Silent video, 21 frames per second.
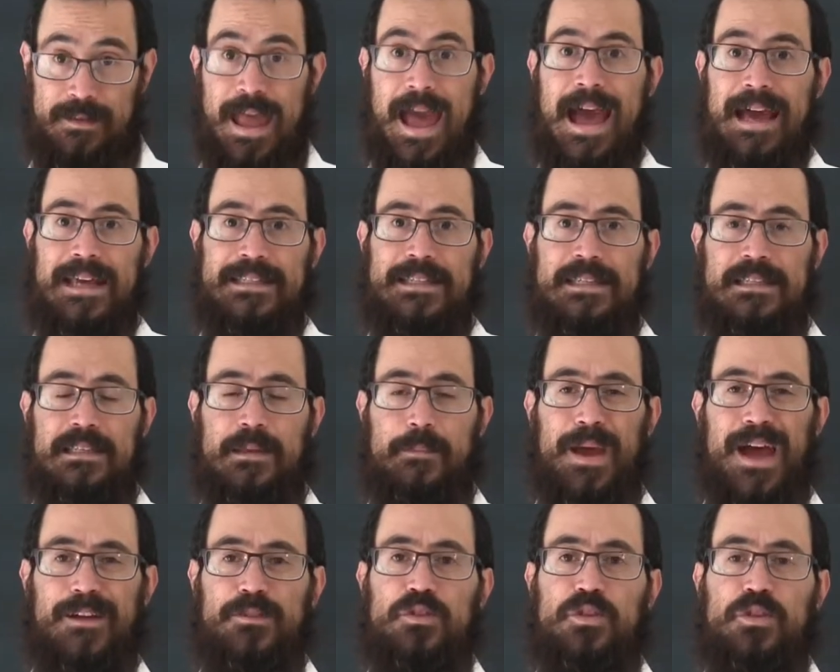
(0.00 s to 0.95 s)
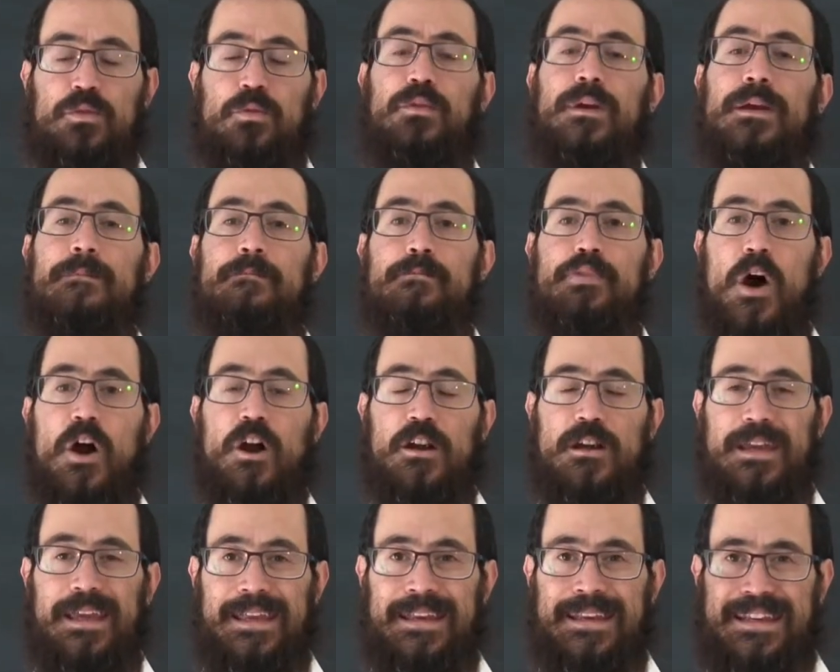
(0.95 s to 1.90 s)
as he's about to
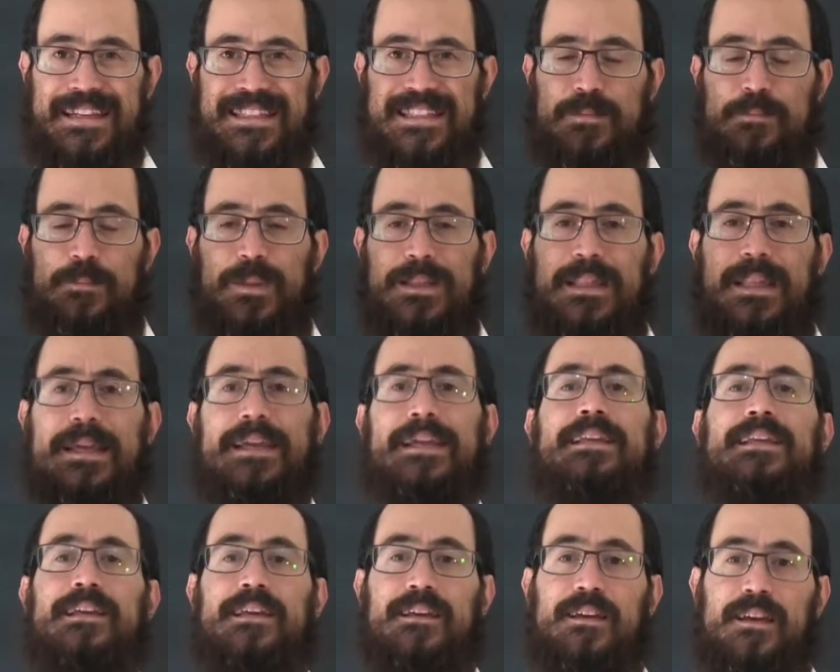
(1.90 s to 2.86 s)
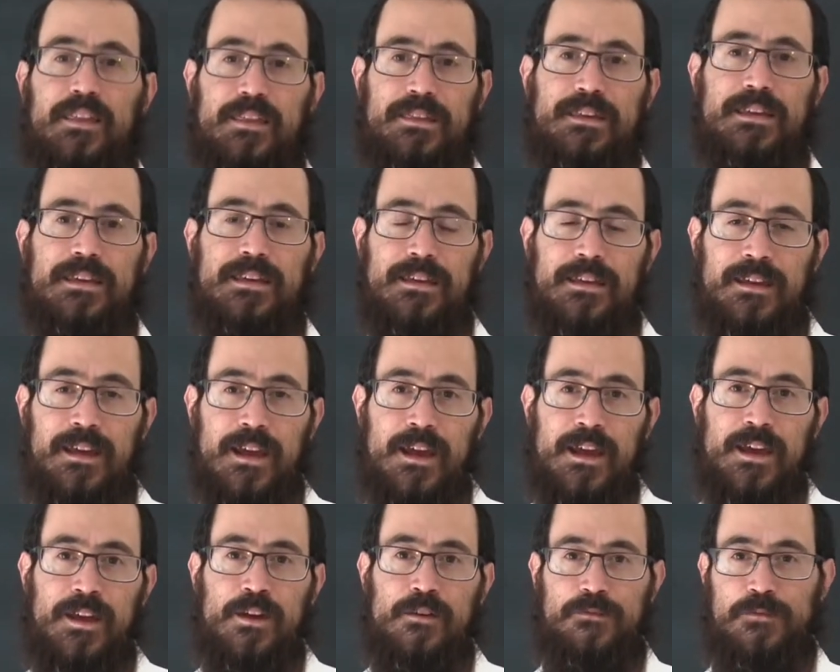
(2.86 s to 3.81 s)
embark in explaining the
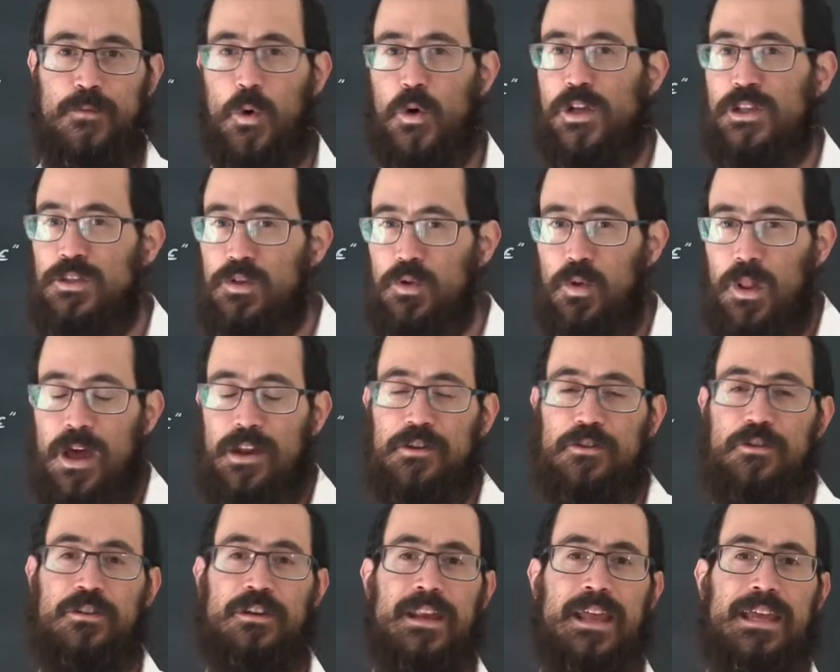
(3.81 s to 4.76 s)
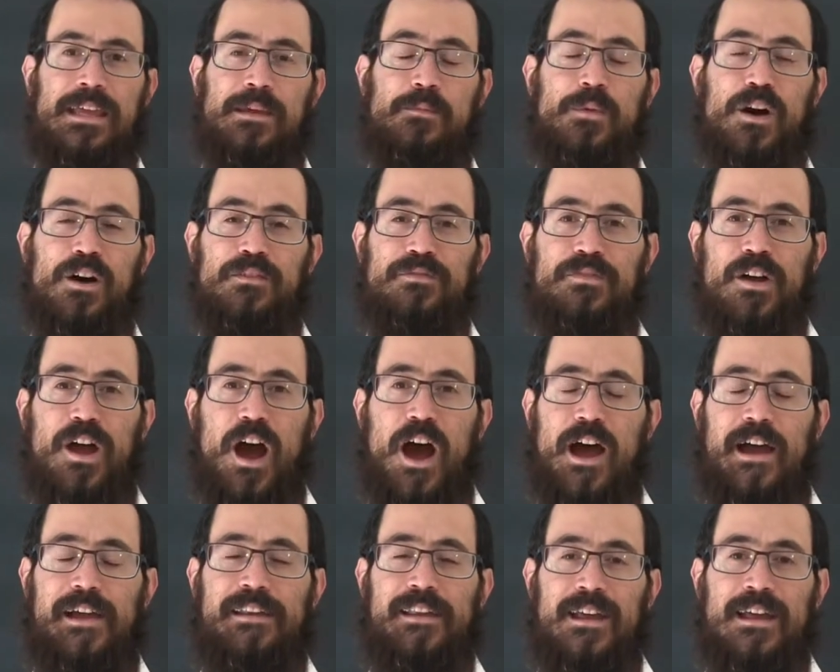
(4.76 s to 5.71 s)
42-letter name of
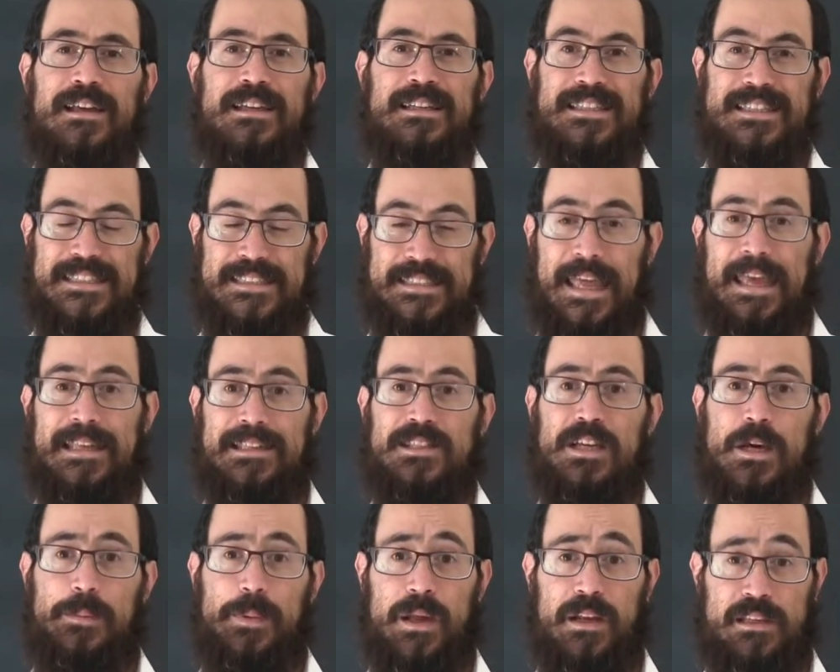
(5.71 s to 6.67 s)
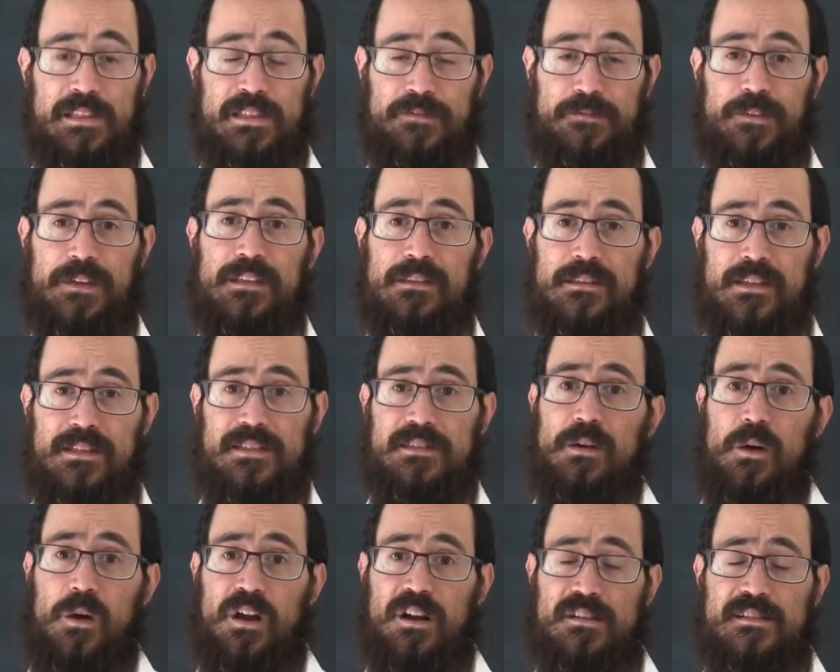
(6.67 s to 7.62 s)
God, stands up on his feet, the
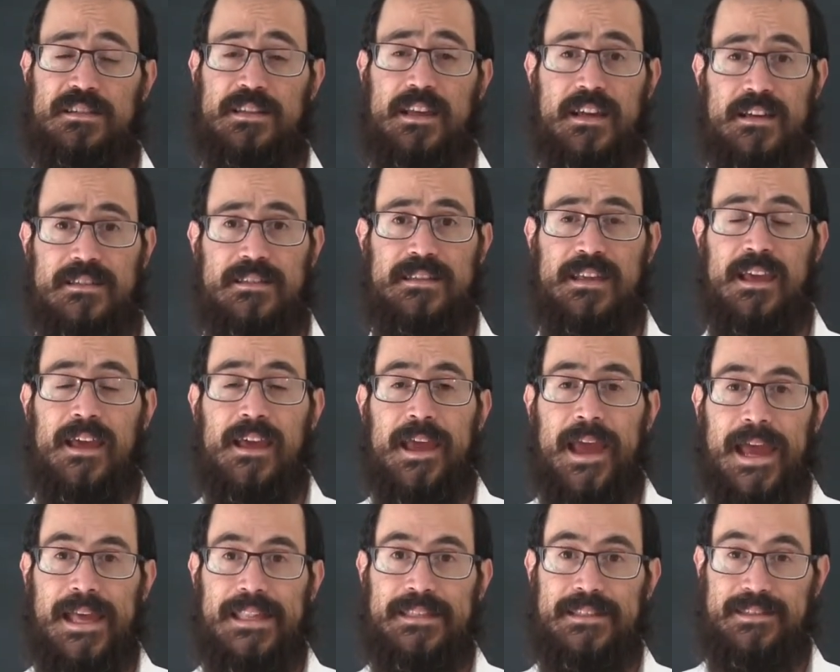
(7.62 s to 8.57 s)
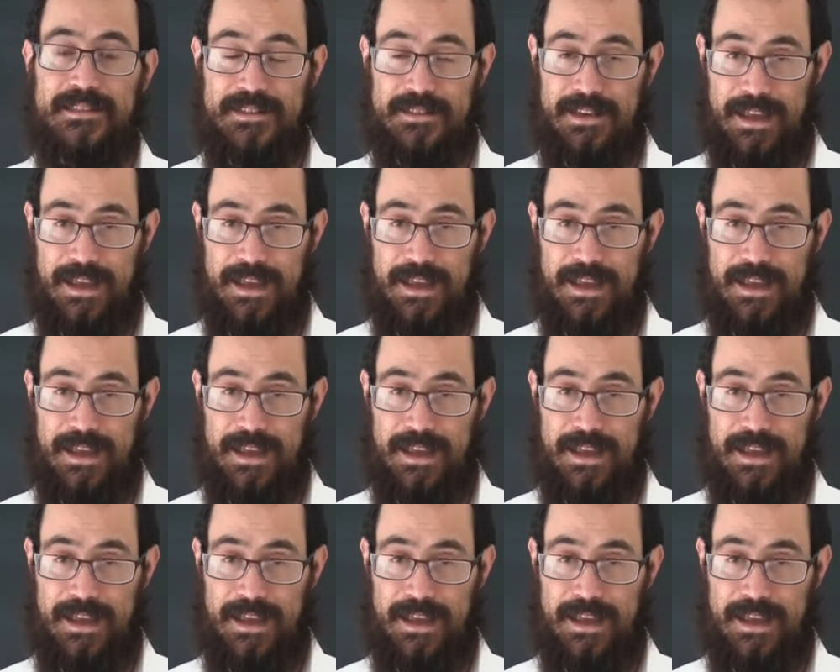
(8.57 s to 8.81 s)
Zohar says, and